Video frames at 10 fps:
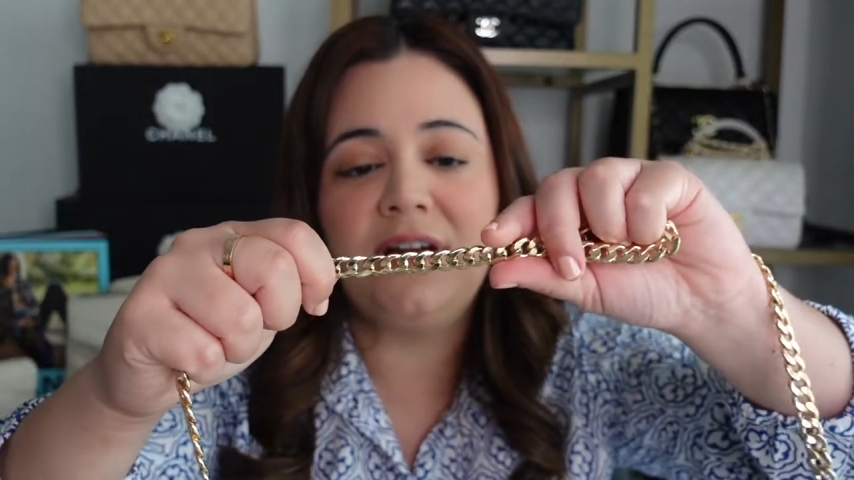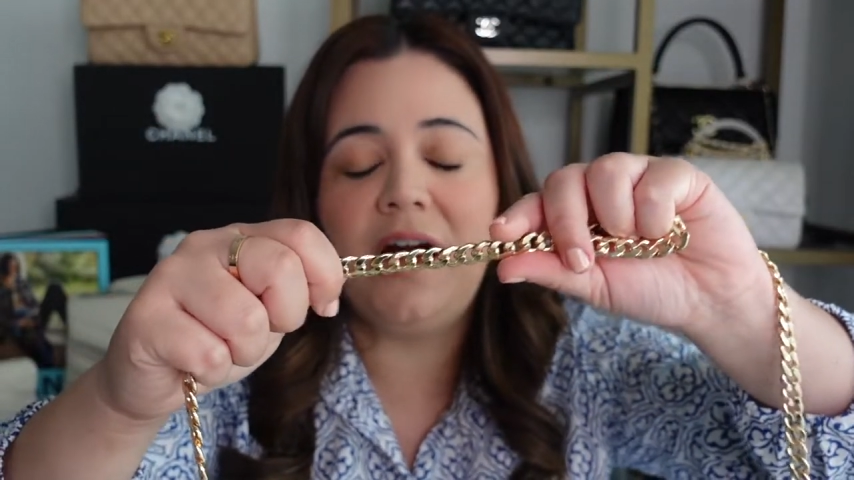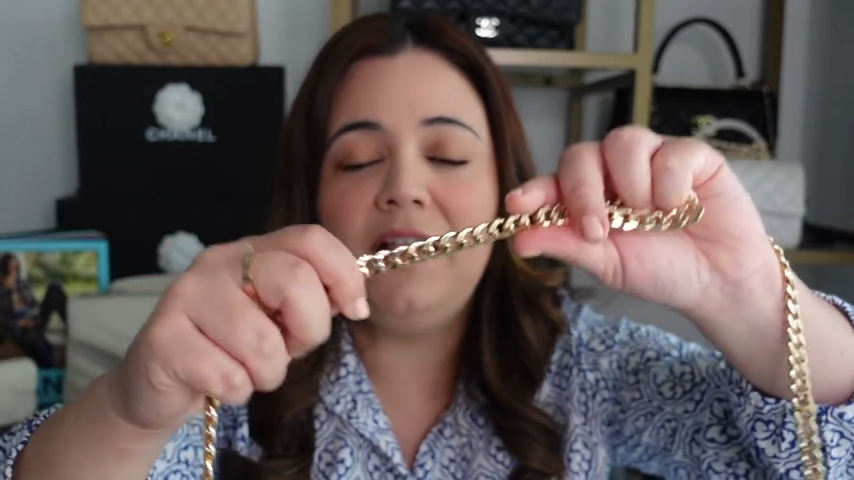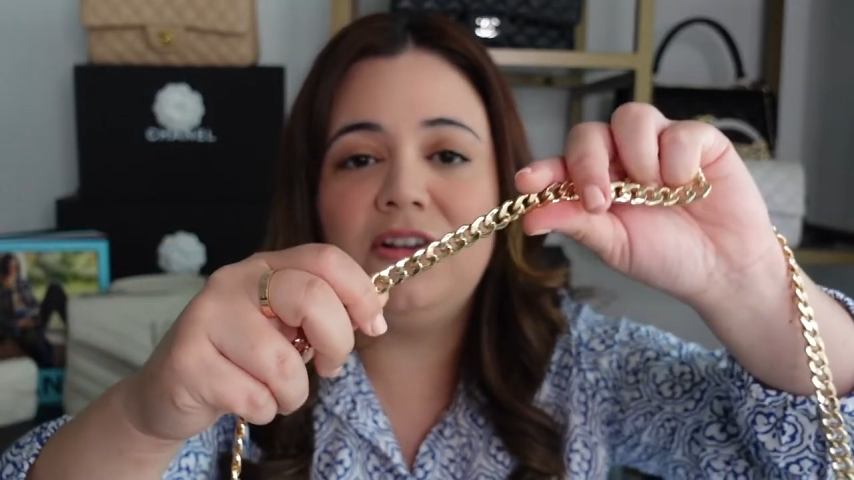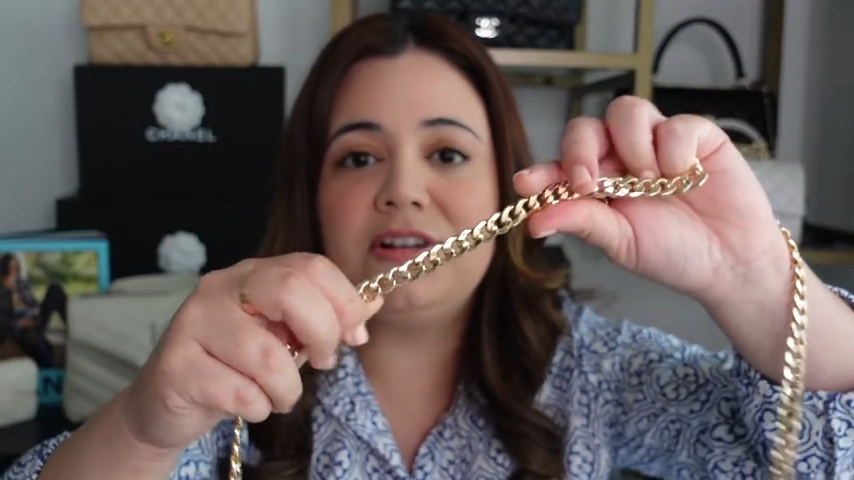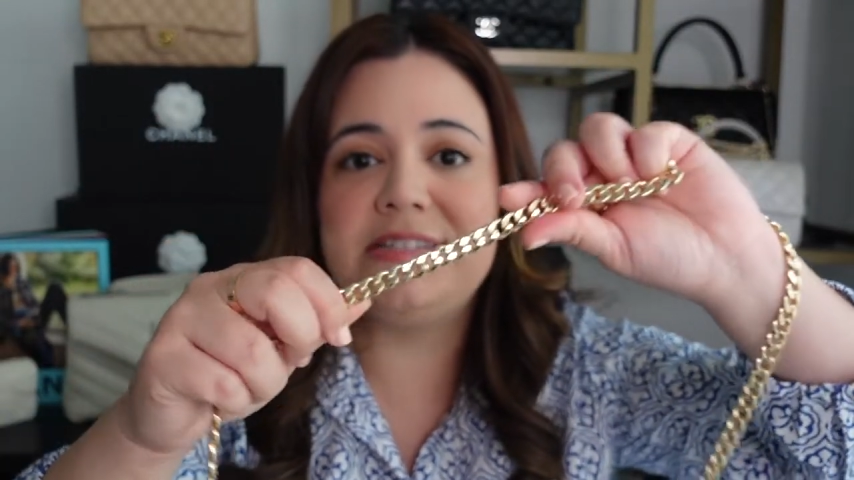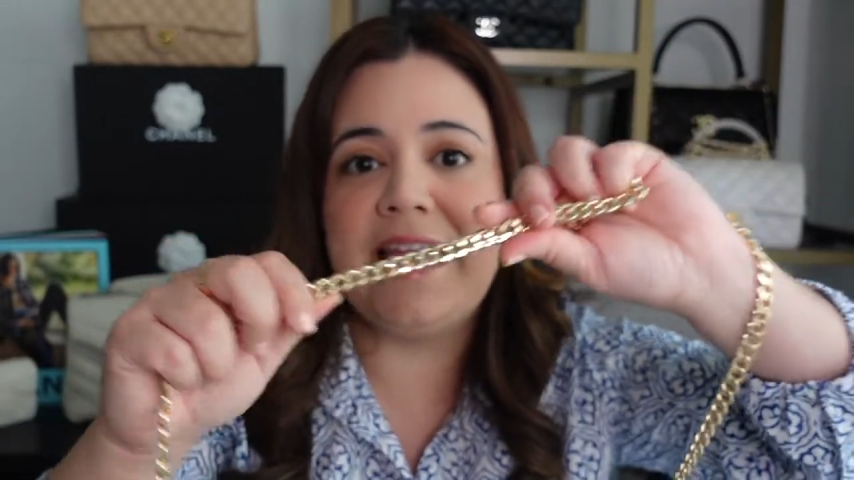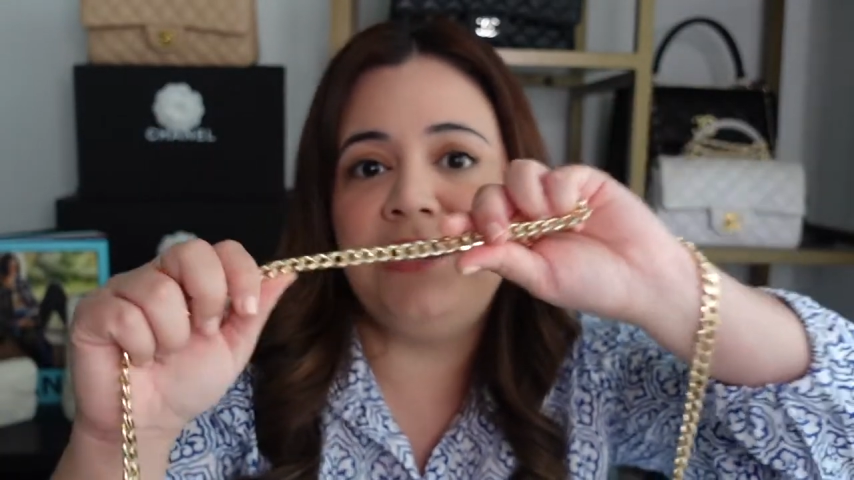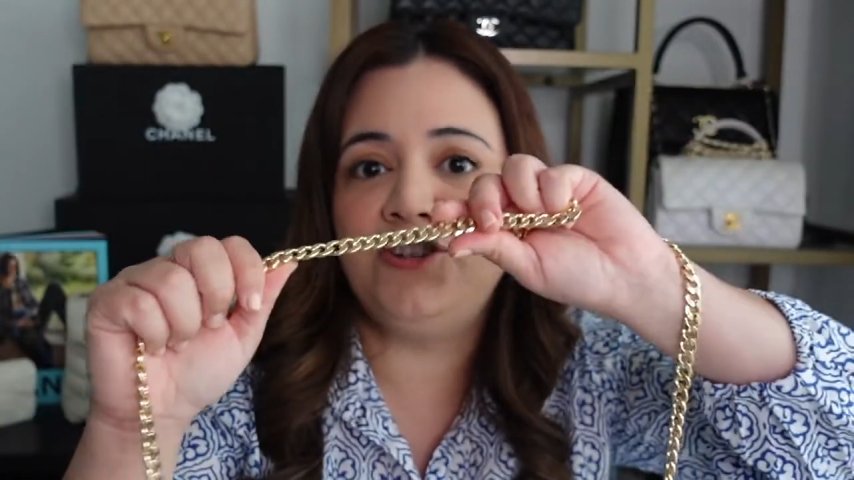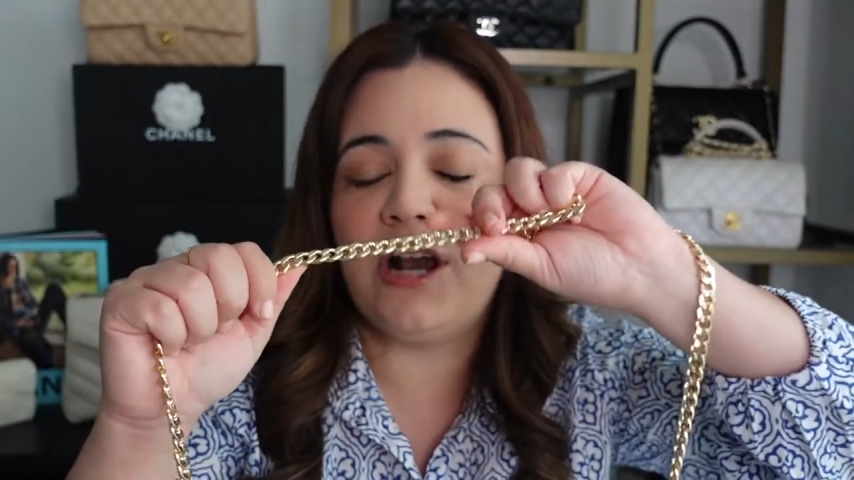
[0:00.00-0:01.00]
colors
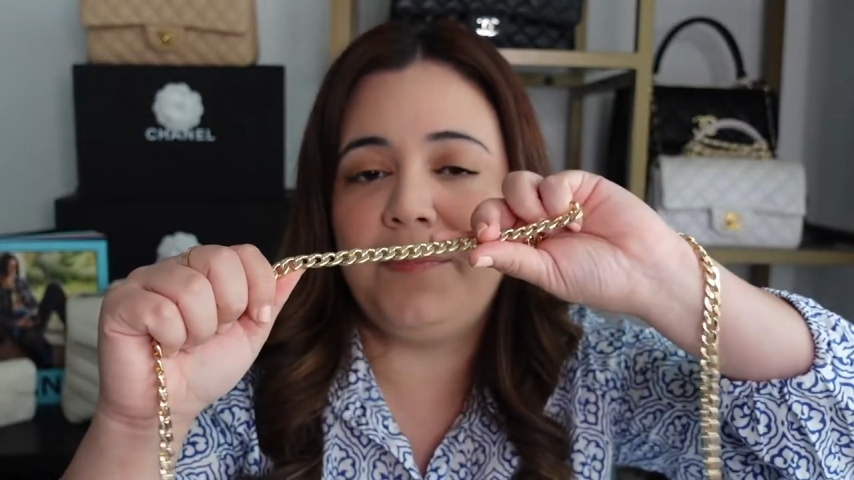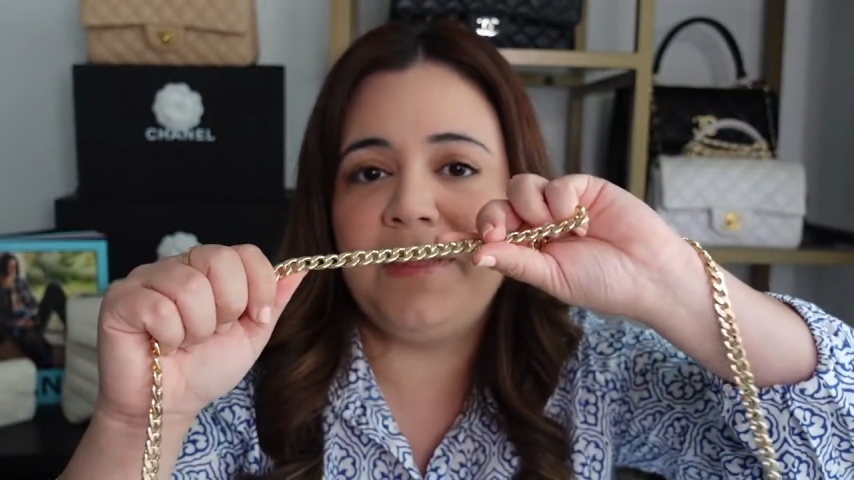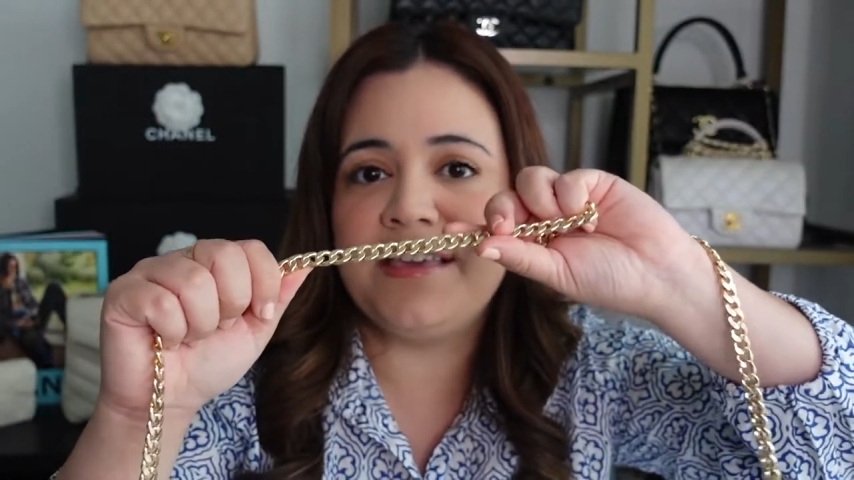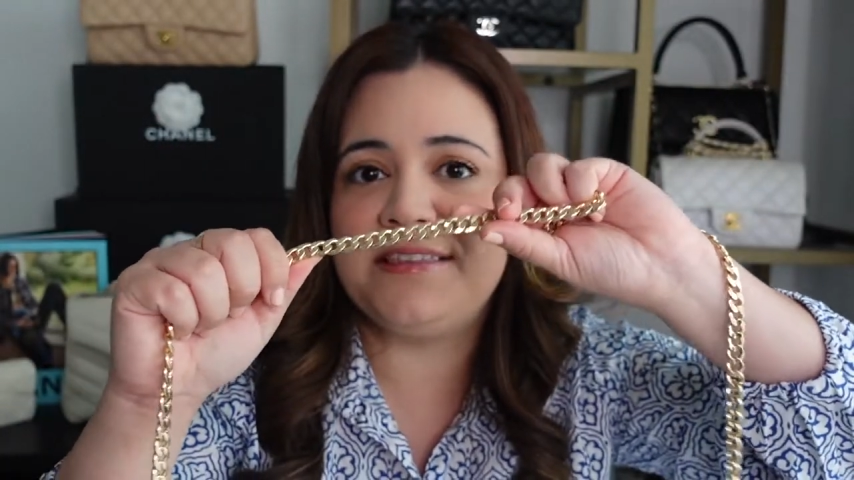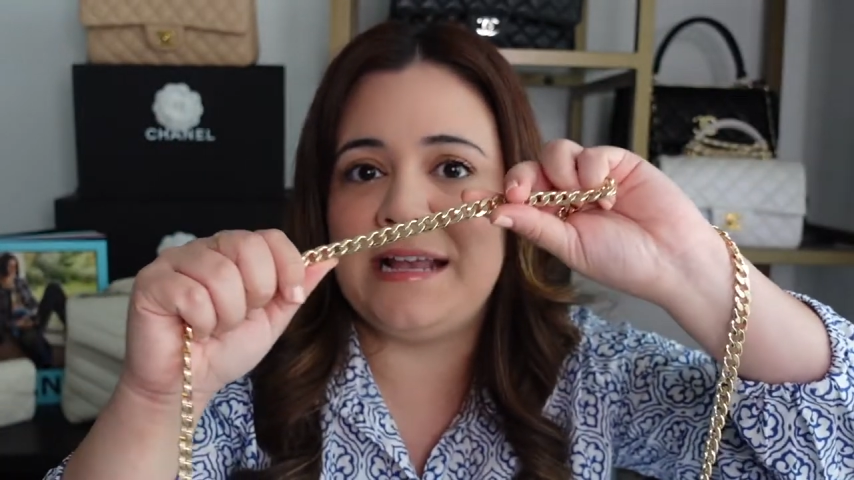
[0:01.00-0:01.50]
and drop lengths.